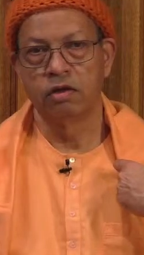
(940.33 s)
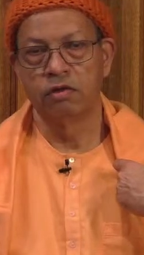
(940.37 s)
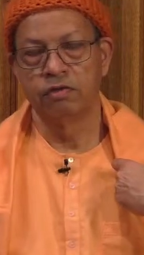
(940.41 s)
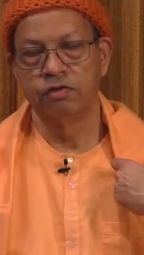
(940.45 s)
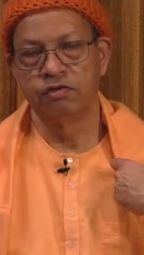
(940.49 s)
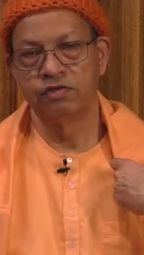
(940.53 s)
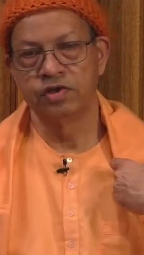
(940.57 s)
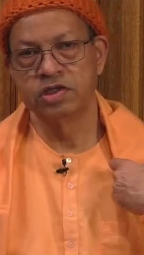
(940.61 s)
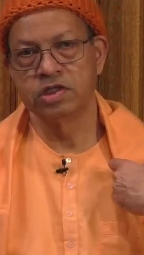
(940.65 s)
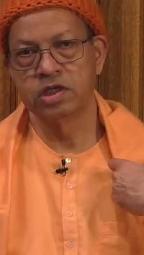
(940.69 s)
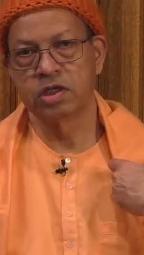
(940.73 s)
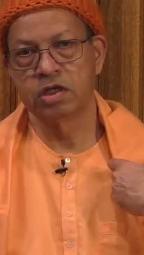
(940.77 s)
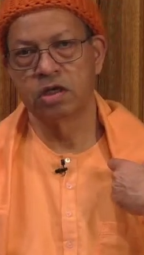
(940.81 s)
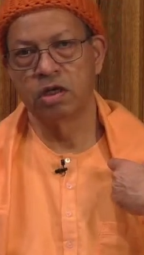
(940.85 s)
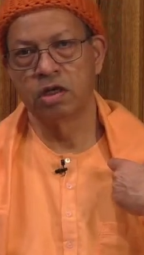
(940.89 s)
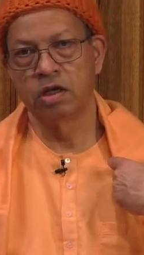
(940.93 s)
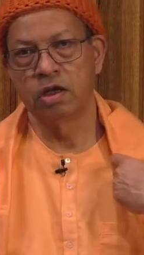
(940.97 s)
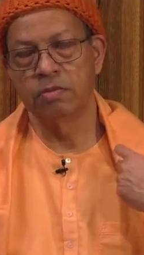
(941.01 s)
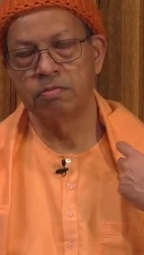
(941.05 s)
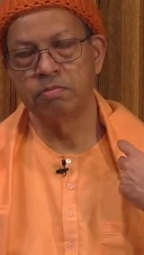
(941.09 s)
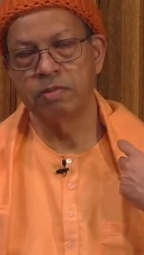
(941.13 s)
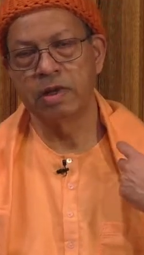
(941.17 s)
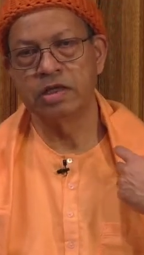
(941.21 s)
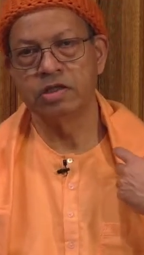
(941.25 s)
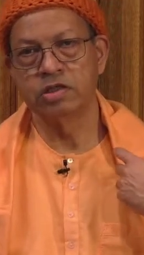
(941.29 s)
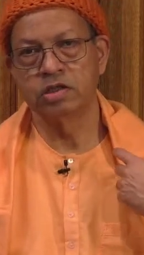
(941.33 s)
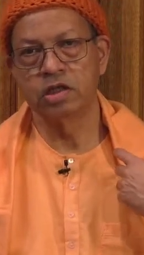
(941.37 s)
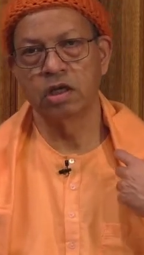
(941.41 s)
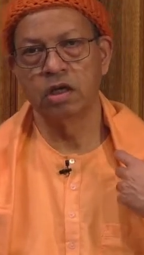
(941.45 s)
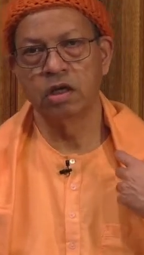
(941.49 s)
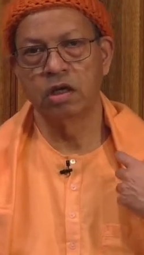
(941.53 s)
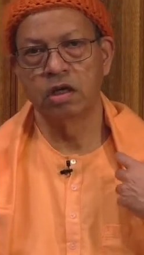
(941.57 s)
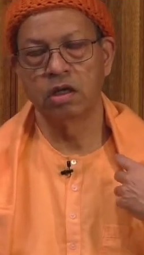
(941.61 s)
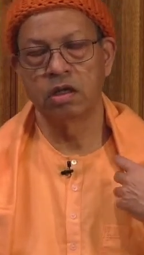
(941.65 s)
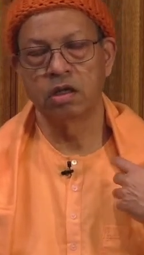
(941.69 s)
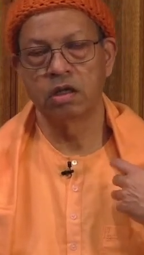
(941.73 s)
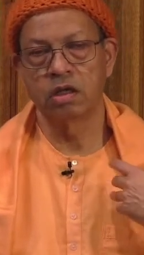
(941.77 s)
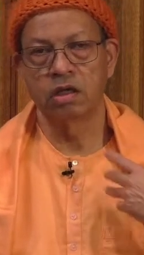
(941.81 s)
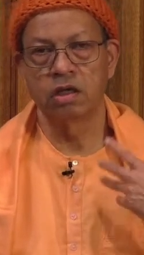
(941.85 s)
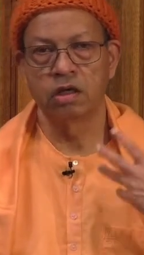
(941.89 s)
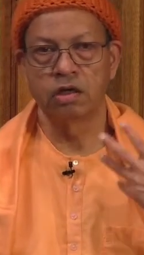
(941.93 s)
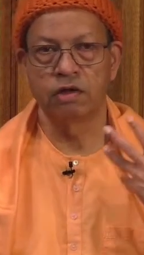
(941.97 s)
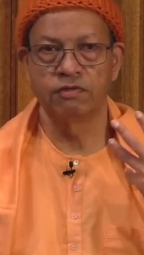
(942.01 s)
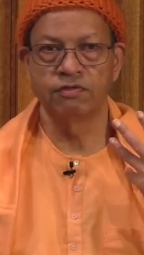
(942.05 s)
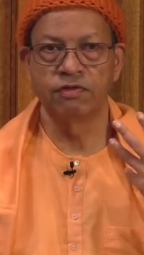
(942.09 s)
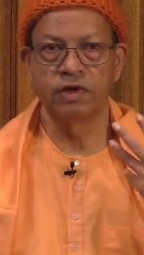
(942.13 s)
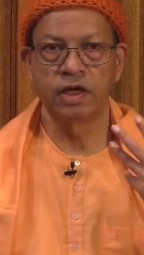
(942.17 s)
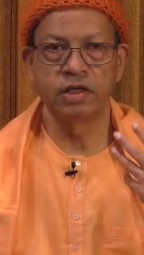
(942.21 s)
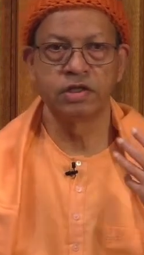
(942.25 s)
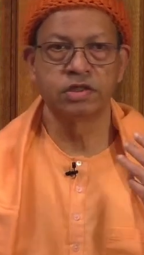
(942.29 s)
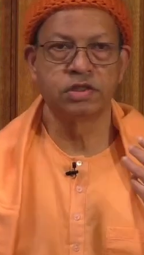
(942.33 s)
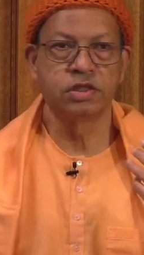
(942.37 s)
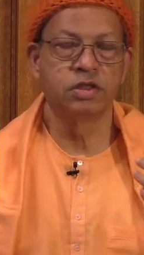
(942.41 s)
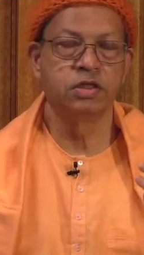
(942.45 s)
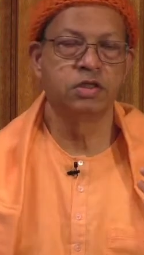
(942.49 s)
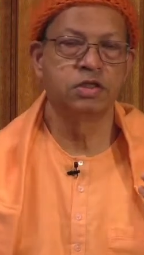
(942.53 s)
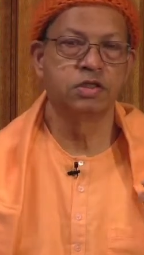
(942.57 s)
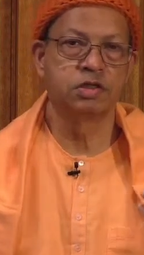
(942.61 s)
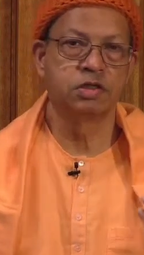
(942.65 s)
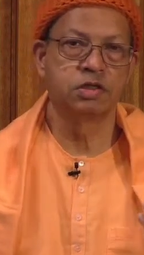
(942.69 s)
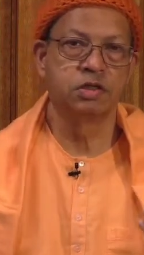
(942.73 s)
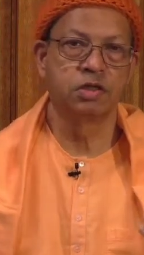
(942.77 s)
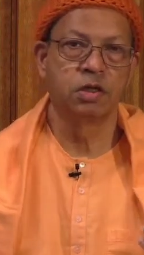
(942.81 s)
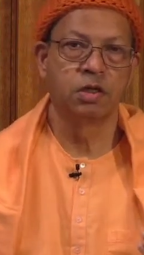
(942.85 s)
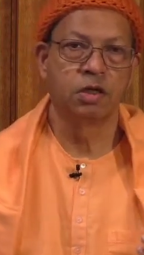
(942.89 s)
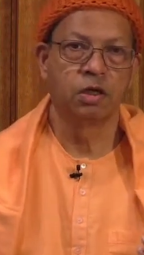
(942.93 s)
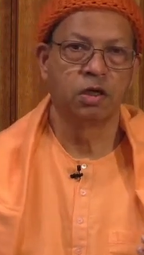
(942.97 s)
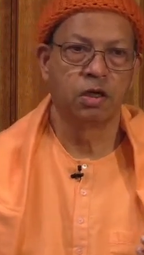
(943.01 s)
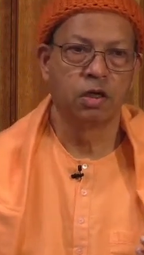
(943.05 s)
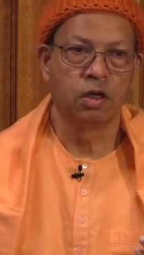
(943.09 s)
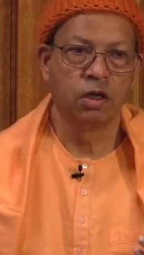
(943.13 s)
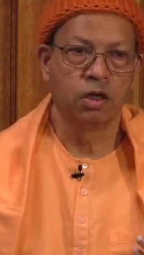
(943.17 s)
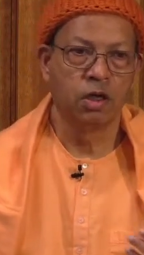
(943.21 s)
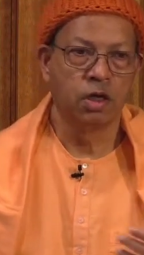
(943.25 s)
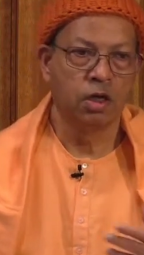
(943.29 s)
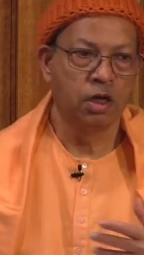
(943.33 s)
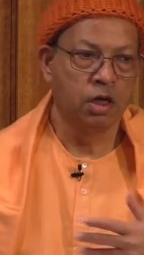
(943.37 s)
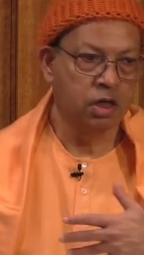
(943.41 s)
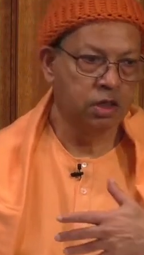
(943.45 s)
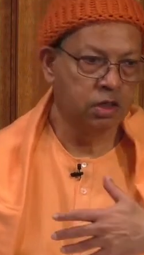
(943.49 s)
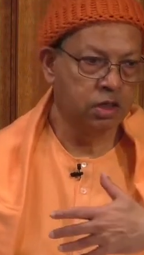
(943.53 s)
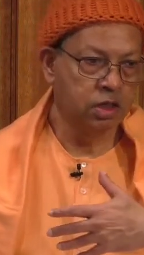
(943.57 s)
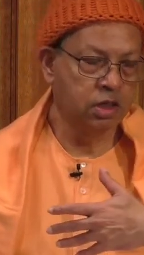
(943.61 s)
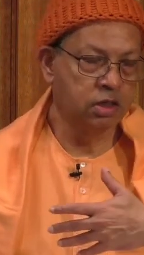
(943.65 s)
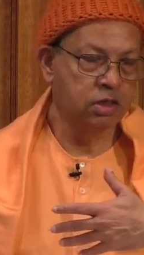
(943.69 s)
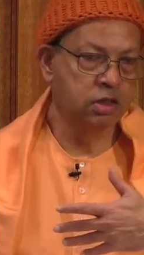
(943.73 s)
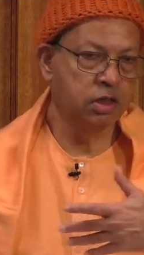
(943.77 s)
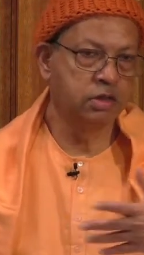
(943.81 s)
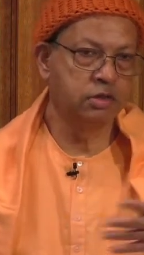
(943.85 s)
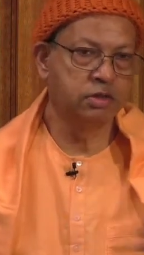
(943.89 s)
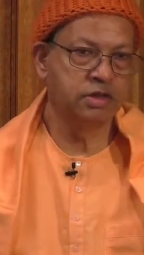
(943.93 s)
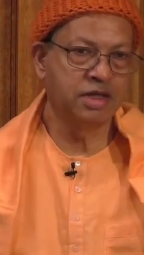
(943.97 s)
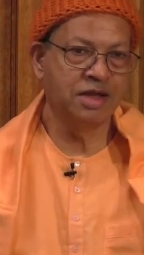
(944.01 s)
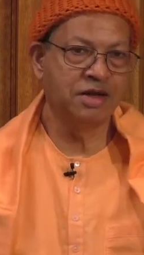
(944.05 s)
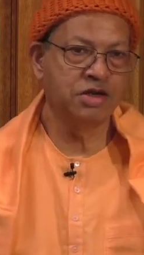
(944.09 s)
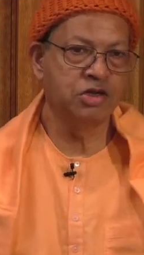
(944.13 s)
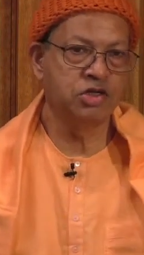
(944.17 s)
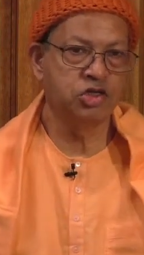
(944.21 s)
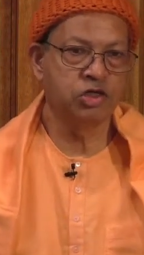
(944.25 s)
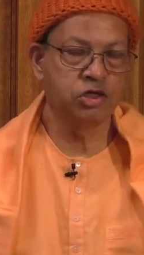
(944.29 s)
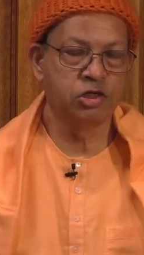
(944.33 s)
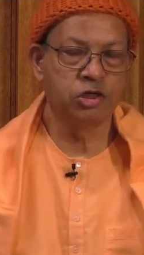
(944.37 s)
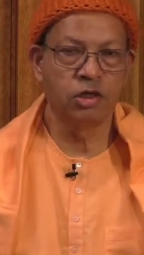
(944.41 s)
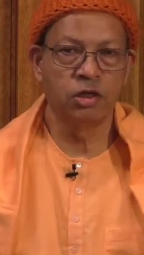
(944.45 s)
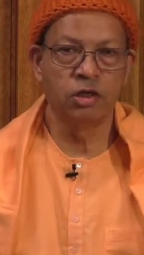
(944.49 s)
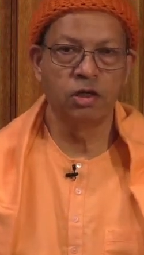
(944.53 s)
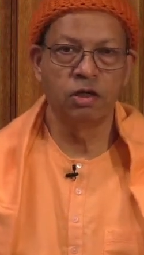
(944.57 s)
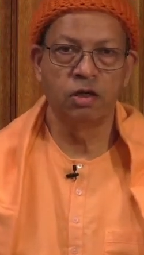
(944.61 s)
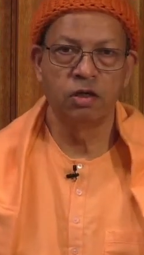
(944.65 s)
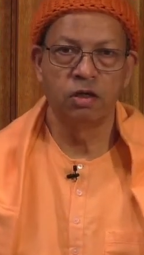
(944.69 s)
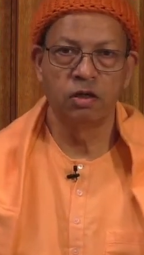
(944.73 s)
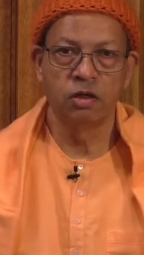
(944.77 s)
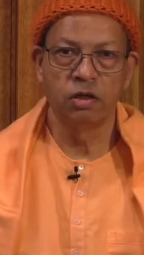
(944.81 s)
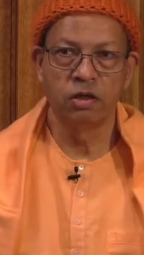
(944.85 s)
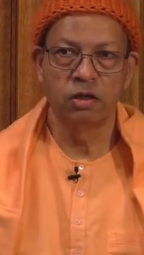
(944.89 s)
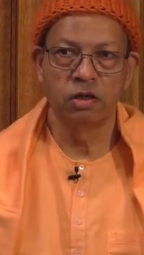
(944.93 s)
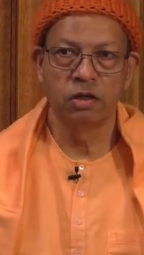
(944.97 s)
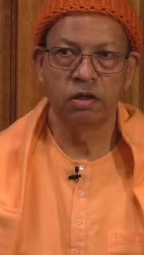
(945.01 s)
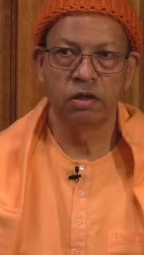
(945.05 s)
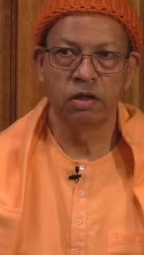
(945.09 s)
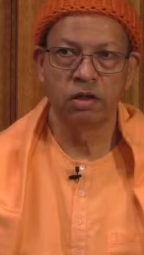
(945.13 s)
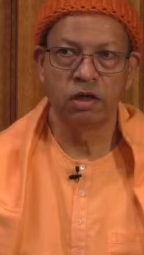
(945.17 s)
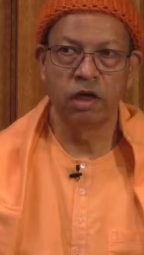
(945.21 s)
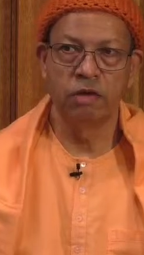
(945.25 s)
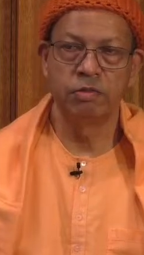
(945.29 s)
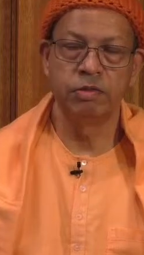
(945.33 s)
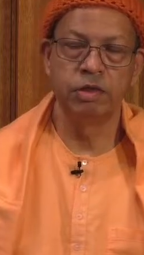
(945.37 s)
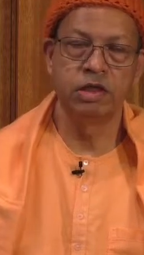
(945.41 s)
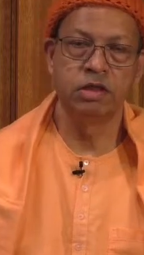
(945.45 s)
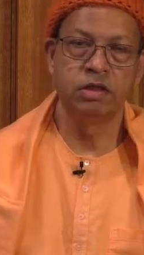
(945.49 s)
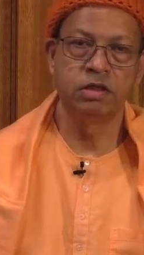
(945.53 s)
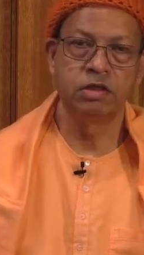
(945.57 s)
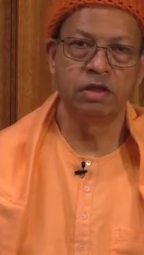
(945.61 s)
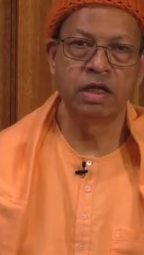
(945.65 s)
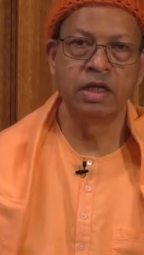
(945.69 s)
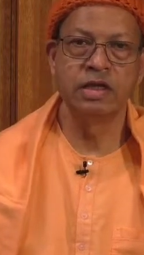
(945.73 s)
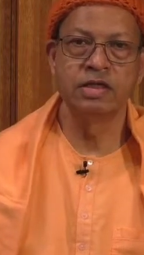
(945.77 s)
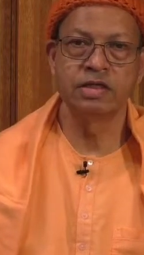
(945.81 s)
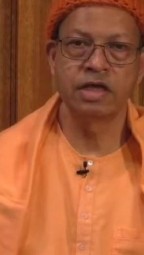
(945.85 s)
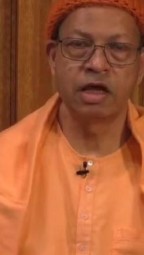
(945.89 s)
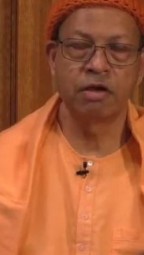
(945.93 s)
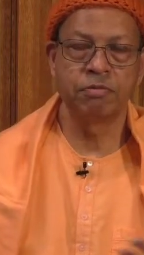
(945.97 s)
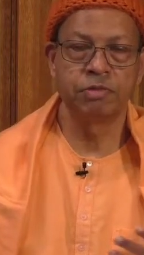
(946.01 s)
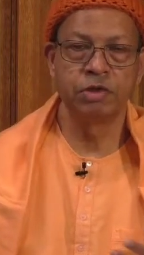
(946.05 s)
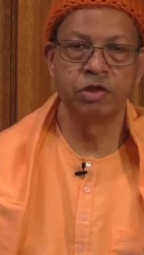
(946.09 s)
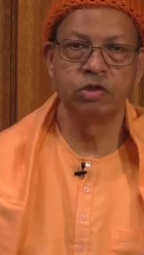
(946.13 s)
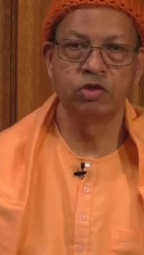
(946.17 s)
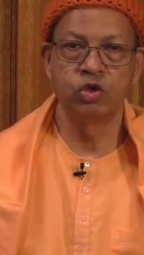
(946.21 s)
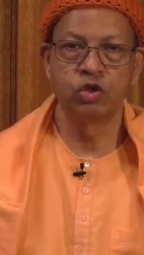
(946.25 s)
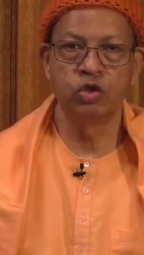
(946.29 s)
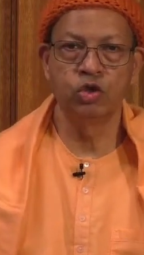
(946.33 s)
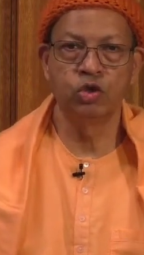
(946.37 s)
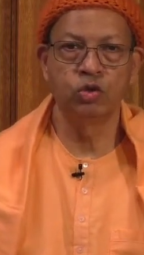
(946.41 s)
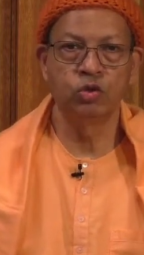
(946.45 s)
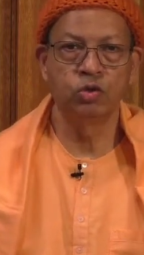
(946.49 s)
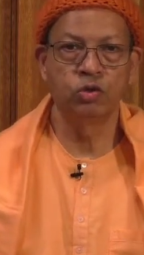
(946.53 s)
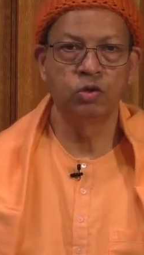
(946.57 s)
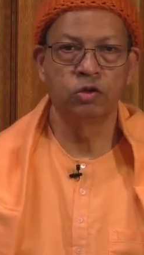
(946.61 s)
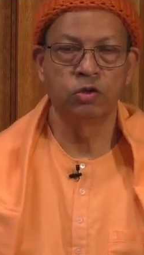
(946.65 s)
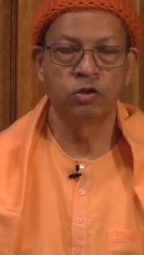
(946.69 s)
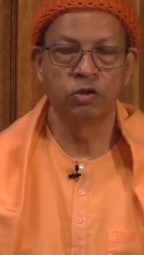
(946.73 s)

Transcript: Physical and mental afflictions, then the terrestrial, things happen to you.